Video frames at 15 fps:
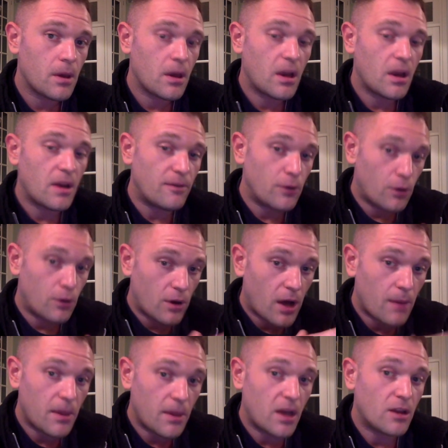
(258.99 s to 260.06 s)
And if you're
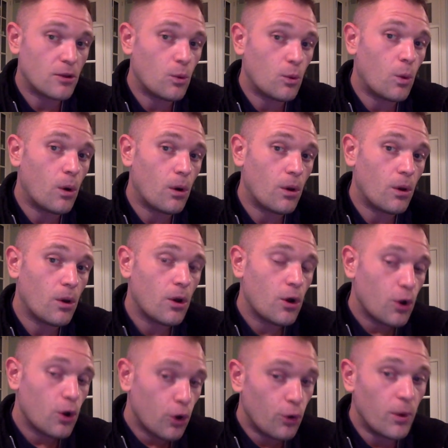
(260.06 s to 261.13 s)
not manning the wall,
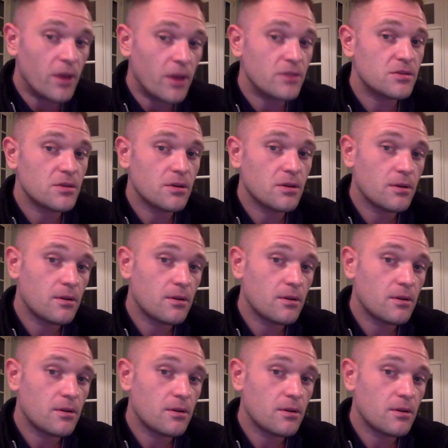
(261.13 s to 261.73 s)
who is?